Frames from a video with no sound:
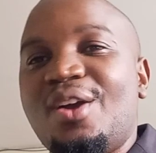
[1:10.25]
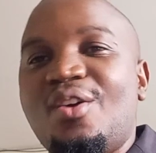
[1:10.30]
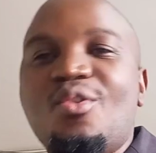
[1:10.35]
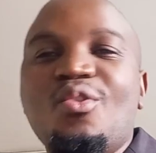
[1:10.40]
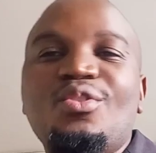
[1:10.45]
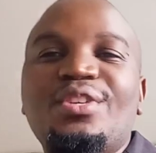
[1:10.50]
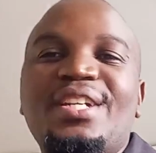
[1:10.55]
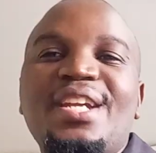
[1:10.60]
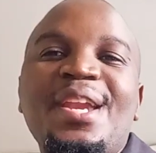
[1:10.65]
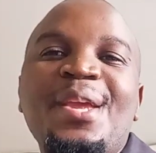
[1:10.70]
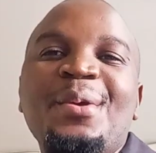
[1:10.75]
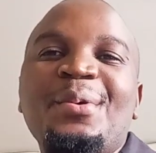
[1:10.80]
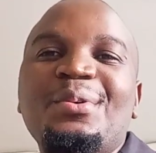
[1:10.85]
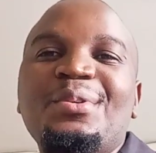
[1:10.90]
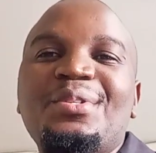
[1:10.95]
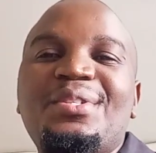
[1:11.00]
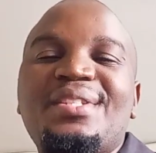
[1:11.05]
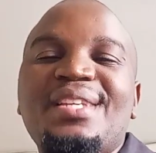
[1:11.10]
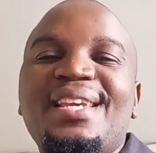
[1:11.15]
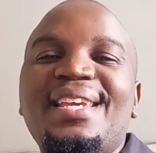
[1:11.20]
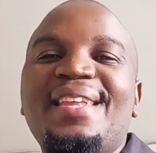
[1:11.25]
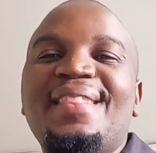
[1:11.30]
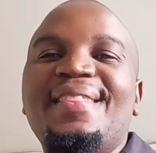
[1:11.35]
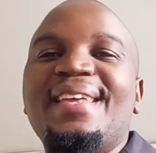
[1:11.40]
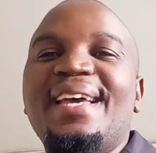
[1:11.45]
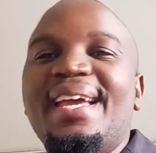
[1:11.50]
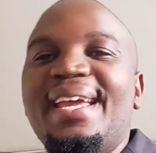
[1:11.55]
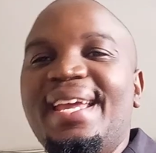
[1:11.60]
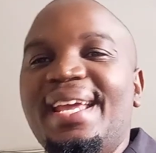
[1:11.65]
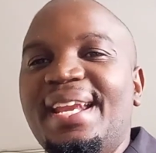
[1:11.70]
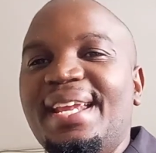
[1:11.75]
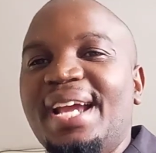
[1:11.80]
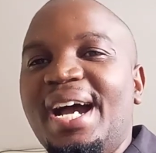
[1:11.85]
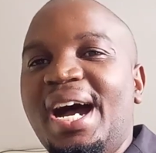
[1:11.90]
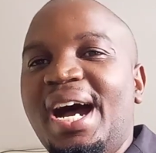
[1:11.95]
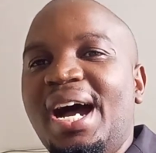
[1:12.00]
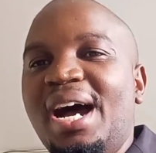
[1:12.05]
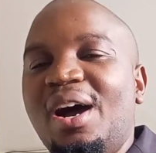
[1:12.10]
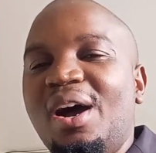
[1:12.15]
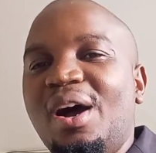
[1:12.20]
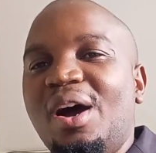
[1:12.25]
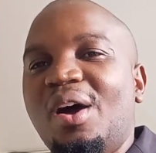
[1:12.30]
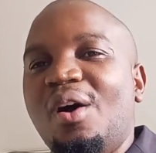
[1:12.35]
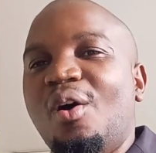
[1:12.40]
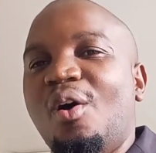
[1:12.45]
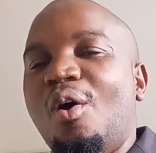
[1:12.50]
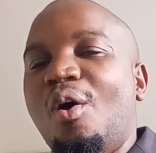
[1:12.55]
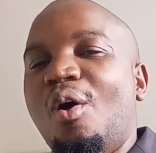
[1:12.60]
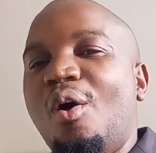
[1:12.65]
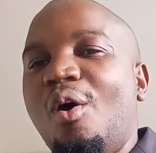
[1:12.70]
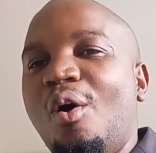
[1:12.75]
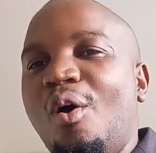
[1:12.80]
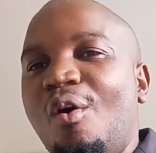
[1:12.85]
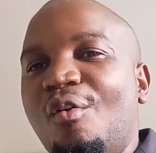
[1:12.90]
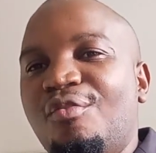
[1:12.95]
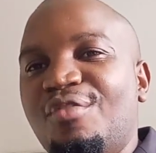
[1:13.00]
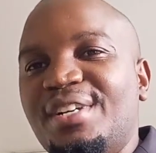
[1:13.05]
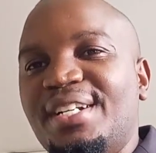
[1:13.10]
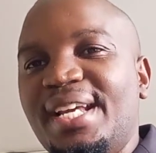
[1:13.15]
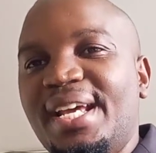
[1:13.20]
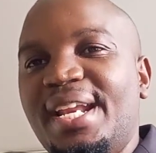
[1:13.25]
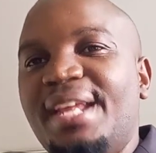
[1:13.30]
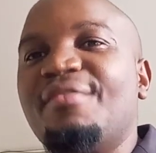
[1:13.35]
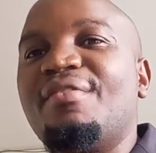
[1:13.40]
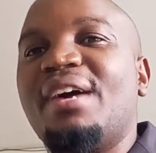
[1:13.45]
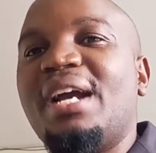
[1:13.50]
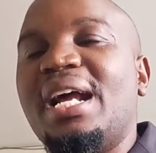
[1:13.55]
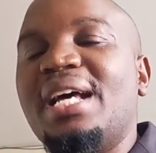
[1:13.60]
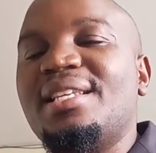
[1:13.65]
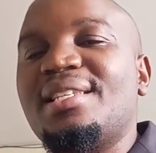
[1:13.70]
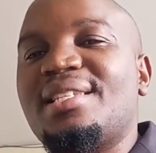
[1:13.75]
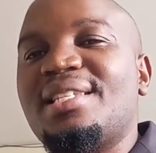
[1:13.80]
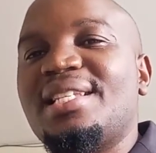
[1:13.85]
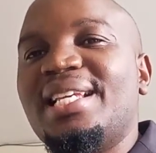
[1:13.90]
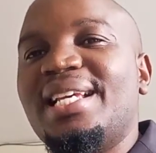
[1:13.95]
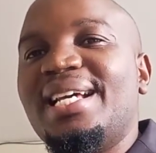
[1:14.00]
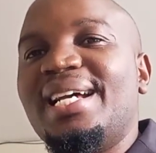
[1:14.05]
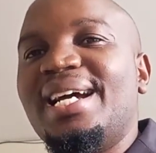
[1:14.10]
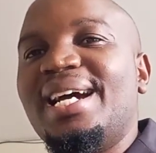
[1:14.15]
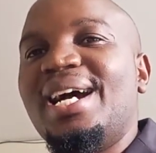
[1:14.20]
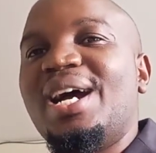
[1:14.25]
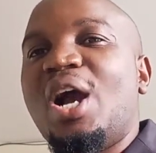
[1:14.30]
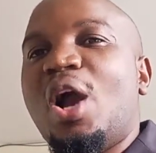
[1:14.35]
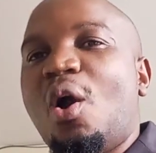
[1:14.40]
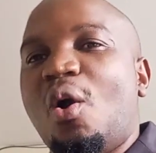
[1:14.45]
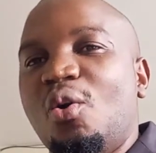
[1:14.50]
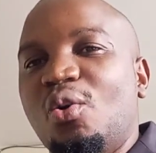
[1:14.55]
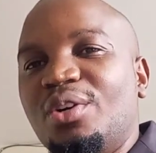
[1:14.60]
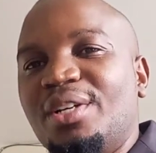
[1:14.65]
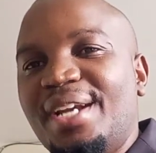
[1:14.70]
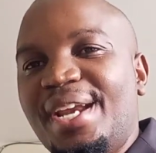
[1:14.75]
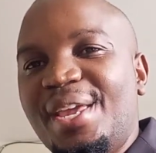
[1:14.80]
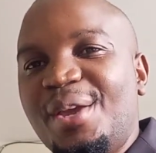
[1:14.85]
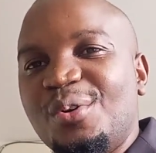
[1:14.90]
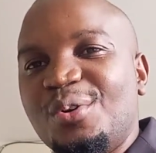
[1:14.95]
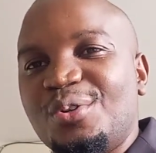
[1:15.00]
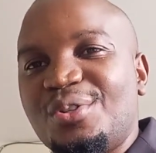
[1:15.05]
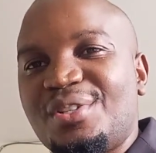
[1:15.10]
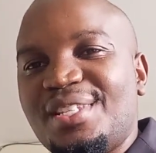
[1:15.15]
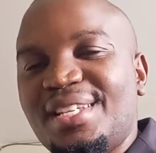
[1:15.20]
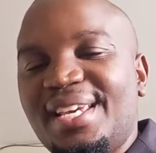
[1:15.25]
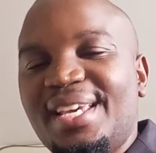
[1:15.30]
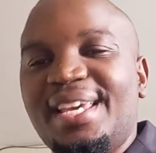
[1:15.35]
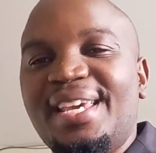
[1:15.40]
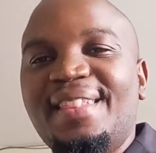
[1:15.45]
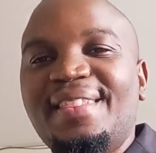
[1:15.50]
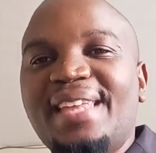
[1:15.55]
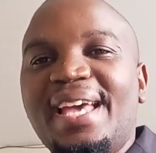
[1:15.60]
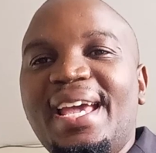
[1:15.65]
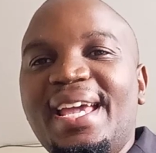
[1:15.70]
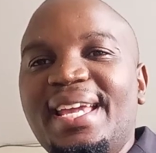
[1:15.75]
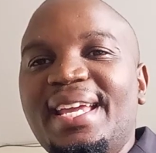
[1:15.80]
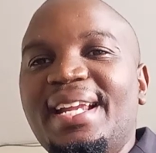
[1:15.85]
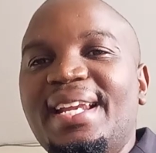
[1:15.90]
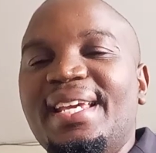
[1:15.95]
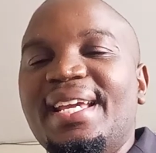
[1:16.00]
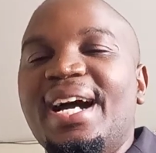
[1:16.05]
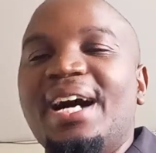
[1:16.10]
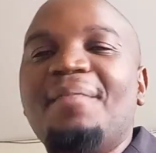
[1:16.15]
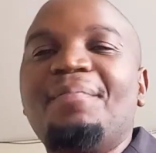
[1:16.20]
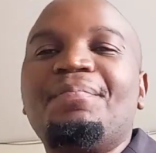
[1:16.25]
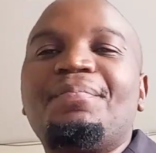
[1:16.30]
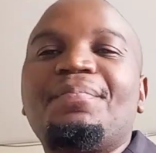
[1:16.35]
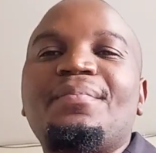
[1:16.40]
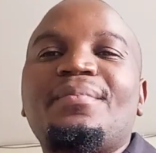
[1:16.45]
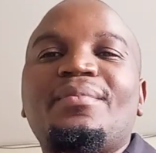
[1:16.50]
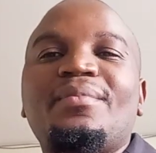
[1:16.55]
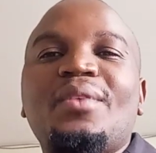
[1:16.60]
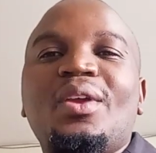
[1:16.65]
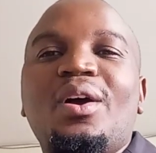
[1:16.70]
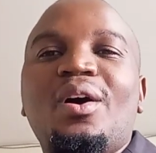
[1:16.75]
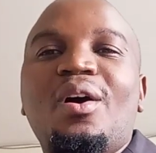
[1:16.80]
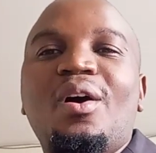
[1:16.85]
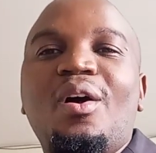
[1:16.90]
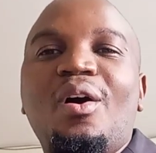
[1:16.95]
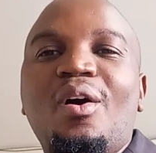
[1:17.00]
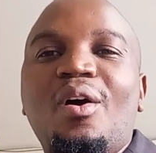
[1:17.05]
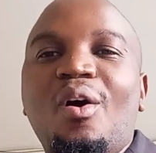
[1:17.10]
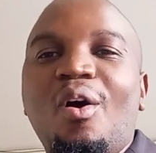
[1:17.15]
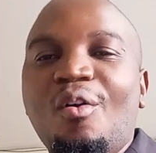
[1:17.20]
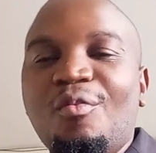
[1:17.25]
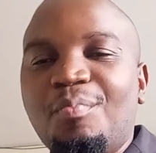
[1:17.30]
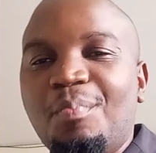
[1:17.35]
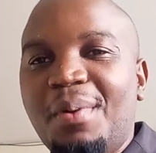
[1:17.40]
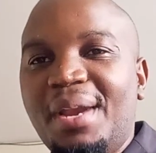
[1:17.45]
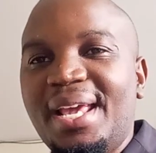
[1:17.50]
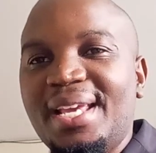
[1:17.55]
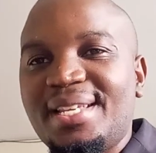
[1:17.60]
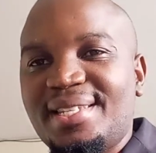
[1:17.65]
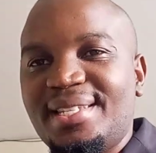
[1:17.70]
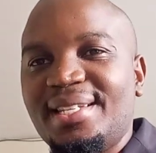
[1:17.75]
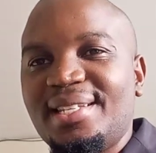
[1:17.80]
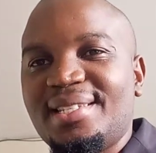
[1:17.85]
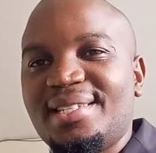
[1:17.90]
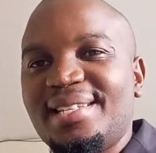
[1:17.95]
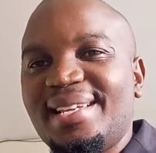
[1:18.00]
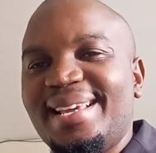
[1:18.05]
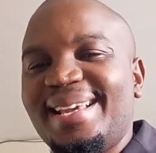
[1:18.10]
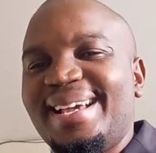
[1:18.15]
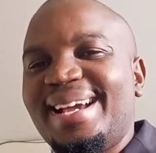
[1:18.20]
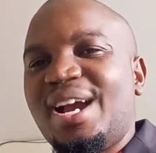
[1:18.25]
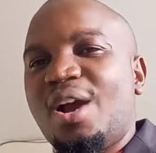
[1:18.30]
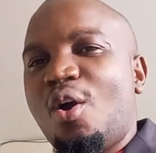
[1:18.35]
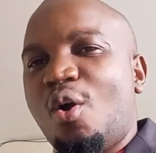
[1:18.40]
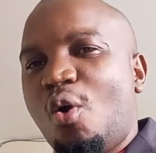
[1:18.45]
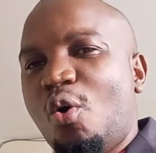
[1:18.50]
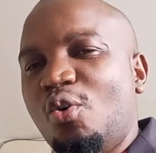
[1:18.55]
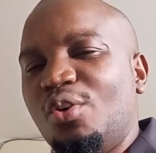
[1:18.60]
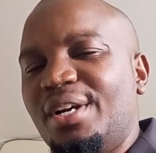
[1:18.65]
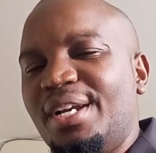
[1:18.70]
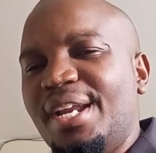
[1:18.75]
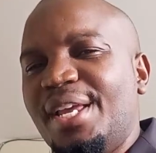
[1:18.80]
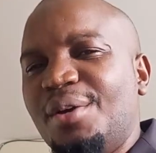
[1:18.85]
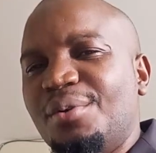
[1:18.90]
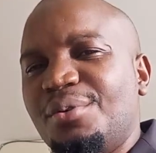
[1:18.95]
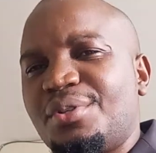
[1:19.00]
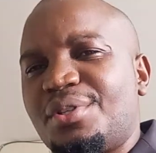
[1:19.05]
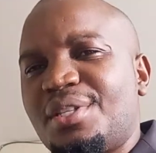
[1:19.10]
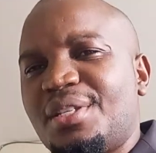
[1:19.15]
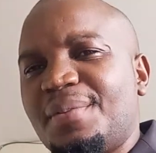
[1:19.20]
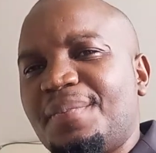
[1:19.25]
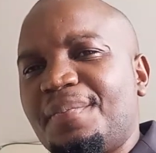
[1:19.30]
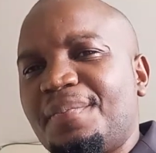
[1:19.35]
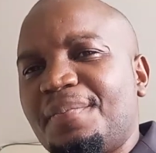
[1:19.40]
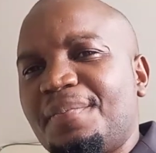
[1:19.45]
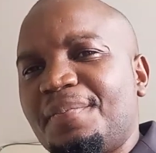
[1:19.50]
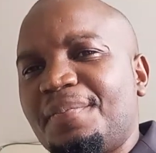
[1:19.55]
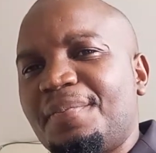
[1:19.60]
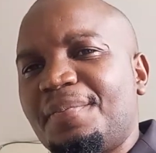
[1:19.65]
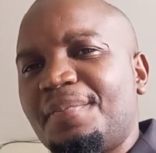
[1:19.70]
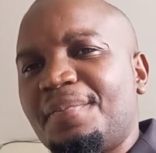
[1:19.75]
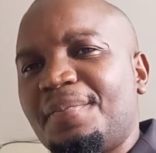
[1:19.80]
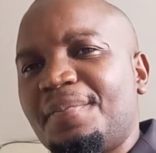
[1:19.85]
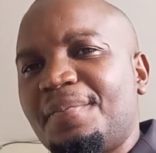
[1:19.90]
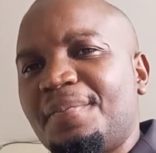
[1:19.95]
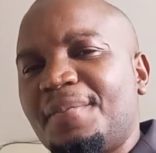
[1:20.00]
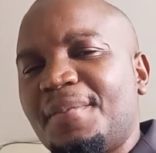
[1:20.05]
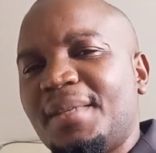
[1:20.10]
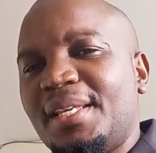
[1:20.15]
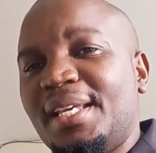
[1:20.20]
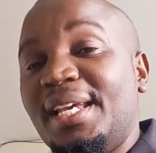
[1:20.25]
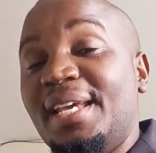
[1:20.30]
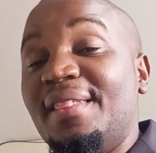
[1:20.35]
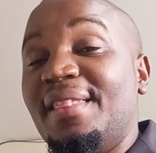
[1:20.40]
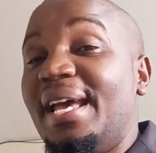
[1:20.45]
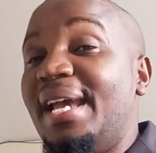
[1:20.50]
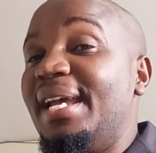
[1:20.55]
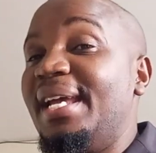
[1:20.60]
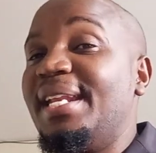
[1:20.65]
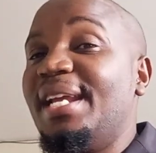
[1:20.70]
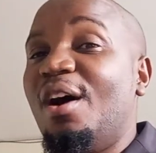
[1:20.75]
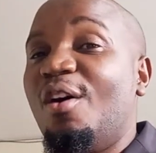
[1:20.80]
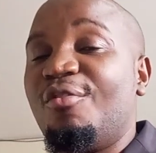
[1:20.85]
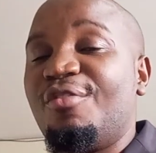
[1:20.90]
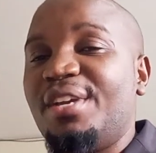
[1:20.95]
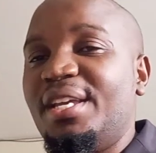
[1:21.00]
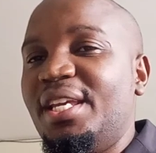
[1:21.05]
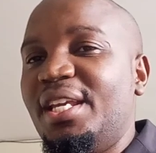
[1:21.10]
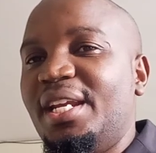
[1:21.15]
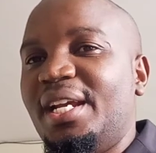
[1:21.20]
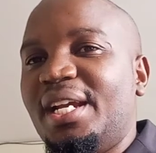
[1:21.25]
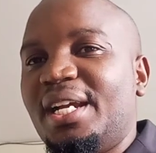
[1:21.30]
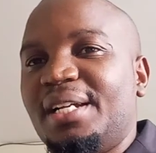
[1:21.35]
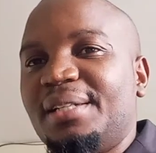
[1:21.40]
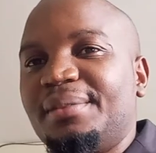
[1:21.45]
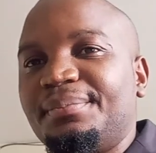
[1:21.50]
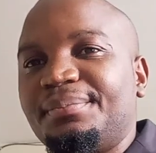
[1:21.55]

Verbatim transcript: good news in the area of deliverance, good news in the area of blessings, good news in the area of eating.